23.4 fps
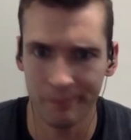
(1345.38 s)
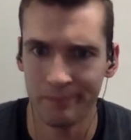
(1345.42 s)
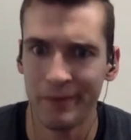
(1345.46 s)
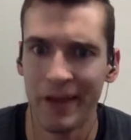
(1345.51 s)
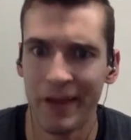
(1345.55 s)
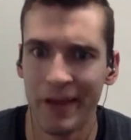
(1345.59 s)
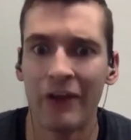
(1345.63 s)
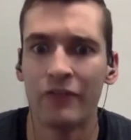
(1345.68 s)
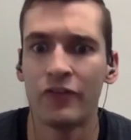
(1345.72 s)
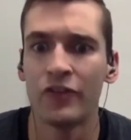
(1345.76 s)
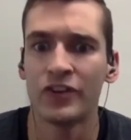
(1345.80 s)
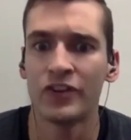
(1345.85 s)

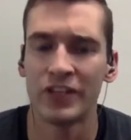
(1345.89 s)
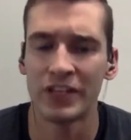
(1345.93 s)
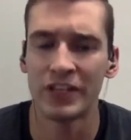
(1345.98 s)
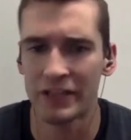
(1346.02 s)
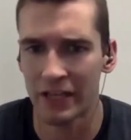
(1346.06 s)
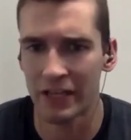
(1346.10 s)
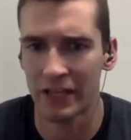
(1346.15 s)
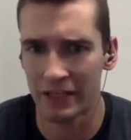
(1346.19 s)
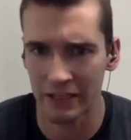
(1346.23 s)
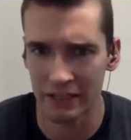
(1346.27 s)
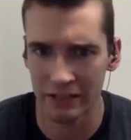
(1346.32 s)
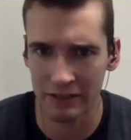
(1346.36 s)
everything
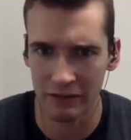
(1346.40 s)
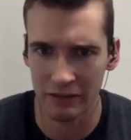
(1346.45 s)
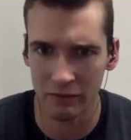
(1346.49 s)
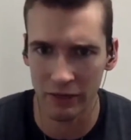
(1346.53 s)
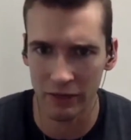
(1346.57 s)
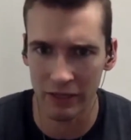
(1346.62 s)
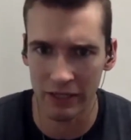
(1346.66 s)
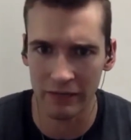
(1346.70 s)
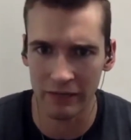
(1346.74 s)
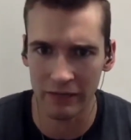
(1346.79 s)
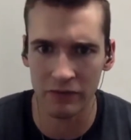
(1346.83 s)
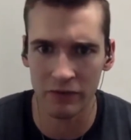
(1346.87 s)
they needed,
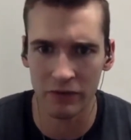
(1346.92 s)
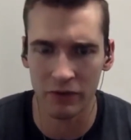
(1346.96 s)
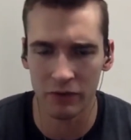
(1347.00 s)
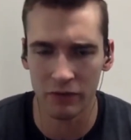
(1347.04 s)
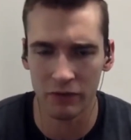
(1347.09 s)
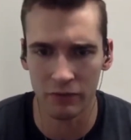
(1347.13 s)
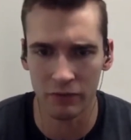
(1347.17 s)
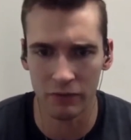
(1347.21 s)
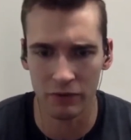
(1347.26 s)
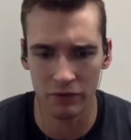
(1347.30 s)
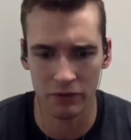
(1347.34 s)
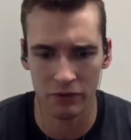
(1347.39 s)
right? Even
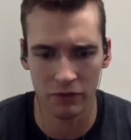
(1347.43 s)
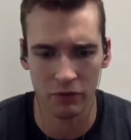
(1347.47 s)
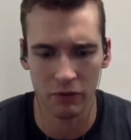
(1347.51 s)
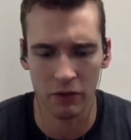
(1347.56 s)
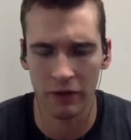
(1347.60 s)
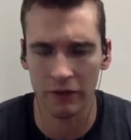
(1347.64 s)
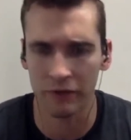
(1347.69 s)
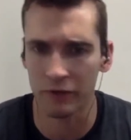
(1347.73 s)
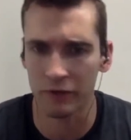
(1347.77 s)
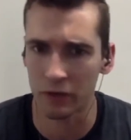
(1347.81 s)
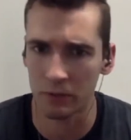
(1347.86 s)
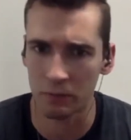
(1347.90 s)
though there's a lot
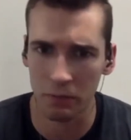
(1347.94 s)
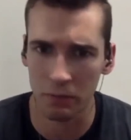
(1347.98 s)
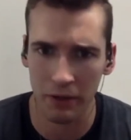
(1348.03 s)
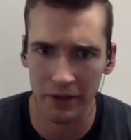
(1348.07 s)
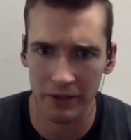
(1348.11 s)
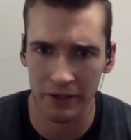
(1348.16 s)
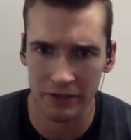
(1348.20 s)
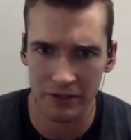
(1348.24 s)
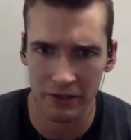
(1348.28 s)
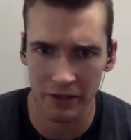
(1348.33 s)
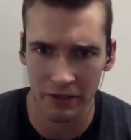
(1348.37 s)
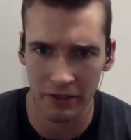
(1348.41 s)
of good
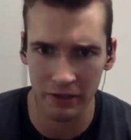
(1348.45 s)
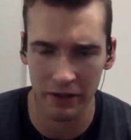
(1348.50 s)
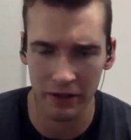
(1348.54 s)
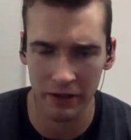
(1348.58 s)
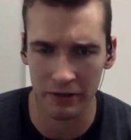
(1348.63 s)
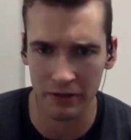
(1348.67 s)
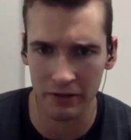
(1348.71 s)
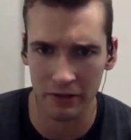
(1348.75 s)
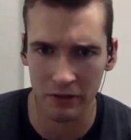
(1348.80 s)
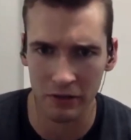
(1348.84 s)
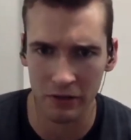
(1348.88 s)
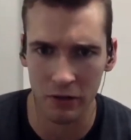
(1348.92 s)
players there, a lot
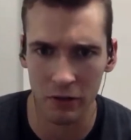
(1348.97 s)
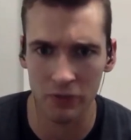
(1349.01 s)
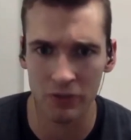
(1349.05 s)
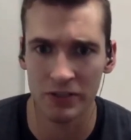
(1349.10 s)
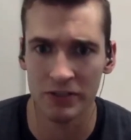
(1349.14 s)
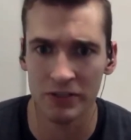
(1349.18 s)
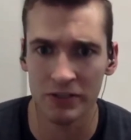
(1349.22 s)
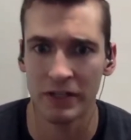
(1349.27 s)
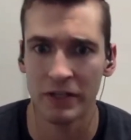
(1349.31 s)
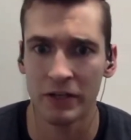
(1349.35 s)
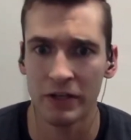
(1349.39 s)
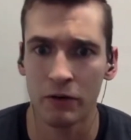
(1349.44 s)
of good
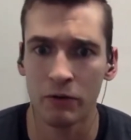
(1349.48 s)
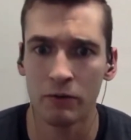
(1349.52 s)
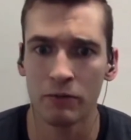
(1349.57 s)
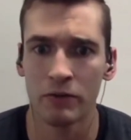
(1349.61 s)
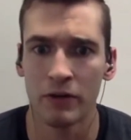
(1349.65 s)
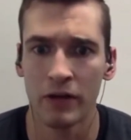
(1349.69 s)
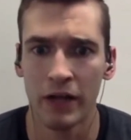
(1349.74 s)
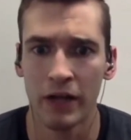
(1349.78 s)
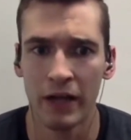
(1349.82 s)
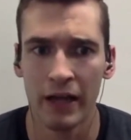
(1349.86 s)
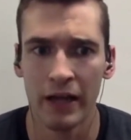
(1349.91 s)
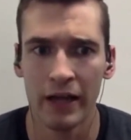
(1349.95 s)
coaches, they don't
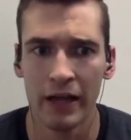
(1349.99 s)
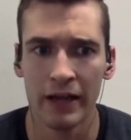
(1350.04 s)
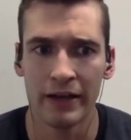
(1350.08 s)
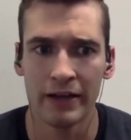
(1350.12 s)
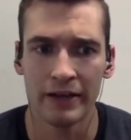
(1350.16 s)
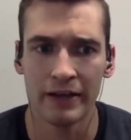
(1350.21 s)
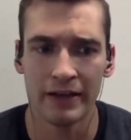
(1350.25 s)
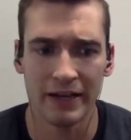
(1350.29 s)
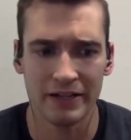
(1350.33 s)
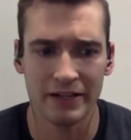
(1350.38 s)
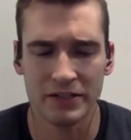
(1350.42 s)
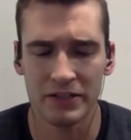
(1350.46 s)

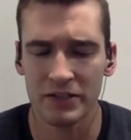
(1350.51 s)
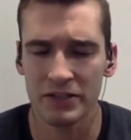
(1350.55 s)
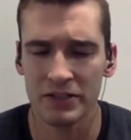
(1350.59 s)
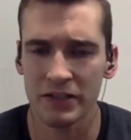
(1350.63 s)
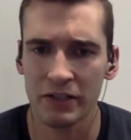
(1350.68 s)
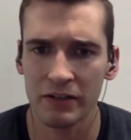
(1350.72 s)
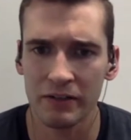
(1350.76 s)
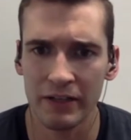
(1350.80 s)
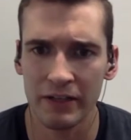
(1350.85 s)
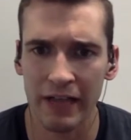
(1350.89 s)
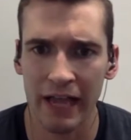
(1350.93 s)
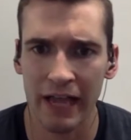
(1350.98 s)

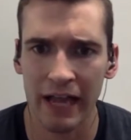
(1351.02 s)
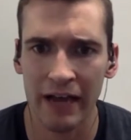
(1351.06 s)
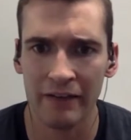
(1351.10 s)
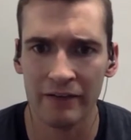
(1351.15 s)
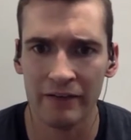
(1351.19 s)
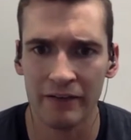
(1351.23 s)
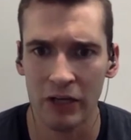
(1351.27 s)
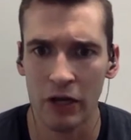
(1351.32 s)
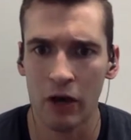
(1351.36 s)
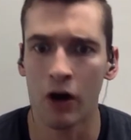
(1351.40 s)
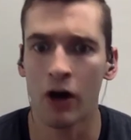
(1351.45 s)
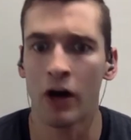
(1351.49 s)
necessarily have
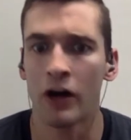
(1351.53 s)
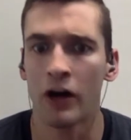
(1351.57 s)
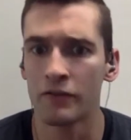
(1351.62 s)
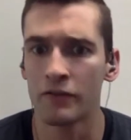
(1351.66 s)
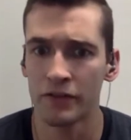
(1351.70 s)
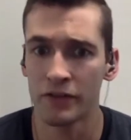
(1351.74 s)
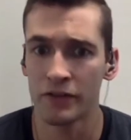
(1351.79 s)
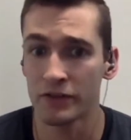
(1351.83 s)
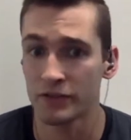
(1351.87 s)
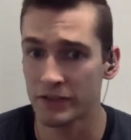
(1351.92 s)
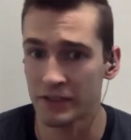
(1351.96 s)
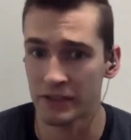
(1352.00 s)
the
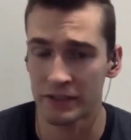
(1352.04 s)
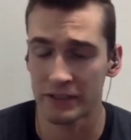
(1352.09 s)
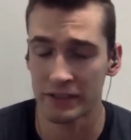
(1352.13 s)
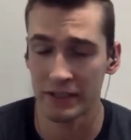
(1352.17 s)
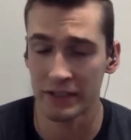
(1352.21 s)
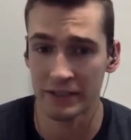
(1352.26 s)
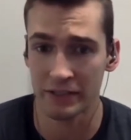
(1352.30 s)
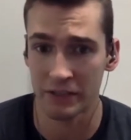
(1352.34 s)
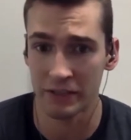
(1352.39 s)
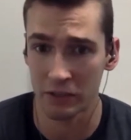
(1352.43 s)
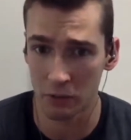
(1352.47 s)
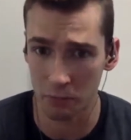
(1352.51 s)
on-field
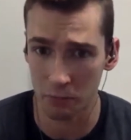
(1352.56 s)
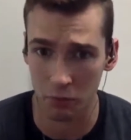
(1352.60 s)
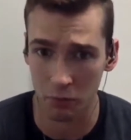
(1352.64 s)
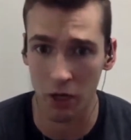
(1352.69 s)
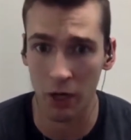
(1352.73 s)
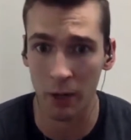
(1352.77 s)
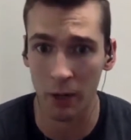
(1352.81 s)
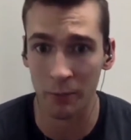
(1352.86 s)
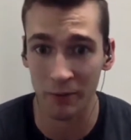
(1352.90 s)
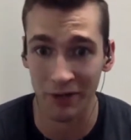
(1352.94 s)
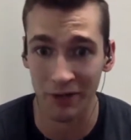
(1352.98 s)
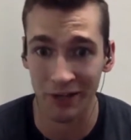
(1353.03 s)
success that you
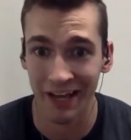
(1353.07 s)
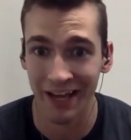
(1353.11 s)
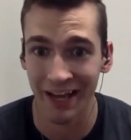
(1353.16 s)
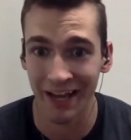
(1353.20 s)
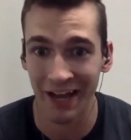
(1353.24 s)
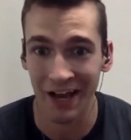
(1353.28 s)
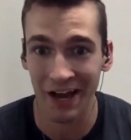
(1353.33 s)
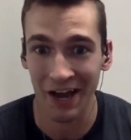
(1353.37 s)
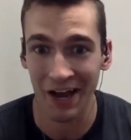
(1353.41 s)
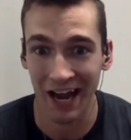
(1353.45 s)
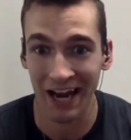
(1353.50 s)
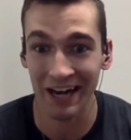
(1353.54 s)
probably
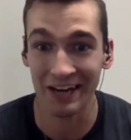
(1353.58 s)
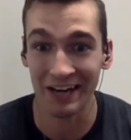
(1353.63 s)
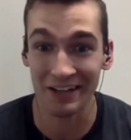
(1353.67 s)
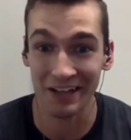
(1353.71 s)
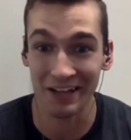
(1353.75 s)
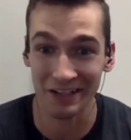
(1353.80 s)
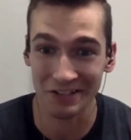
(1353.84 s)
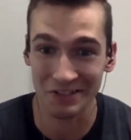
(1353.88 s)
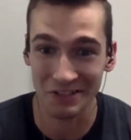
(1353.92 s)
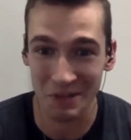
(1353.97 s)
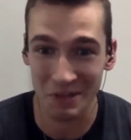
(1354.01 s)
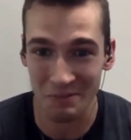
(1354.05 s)
had a,
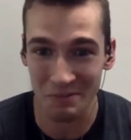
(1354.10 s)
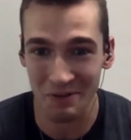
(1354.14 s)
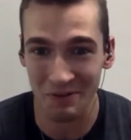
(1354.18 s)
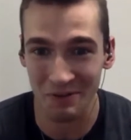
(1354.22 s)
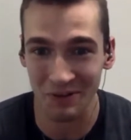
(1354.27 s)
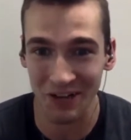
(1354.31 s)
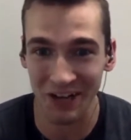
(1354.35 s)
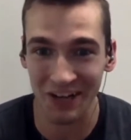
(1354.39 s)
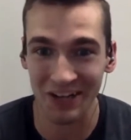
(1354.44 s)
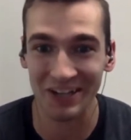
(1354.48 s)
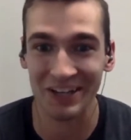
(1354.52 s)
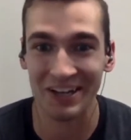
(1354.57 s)
on some level
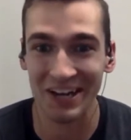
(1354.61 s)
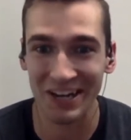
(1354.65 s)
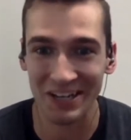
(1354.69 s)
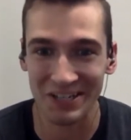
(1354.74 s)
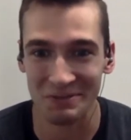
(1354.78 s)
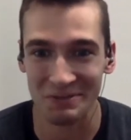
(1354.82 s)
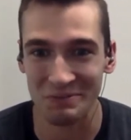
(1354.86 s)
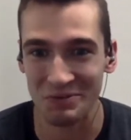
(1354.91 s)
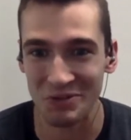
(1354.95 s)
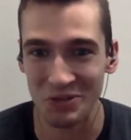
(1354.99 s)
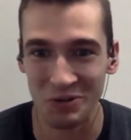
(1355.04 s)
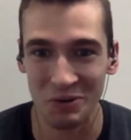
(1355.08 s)
got
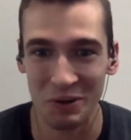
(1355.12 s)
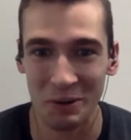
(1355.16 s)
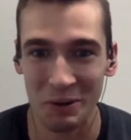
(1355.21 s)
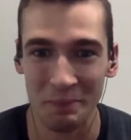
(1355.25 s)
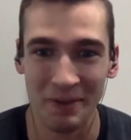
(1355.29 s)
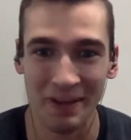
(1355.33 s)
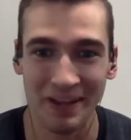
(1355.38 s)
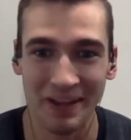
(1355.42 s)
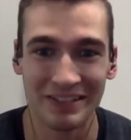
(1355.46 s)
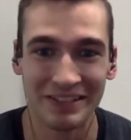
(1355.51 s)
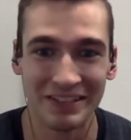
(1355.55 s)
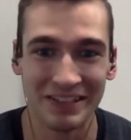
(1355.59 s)
accustomed to at
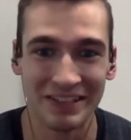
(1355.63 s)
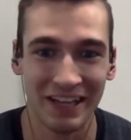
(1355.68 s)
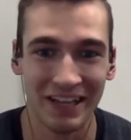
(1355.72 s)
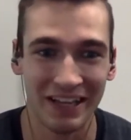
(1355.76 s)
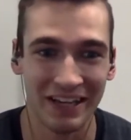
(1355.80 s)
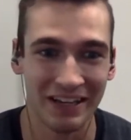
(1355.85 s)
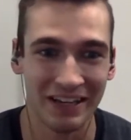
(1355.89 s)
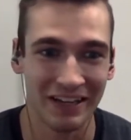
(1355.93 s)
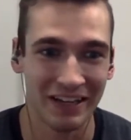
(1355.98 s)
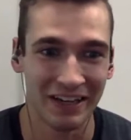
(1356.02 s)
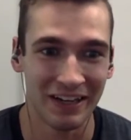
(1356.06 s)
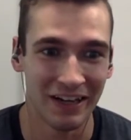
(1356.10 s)
Penn State.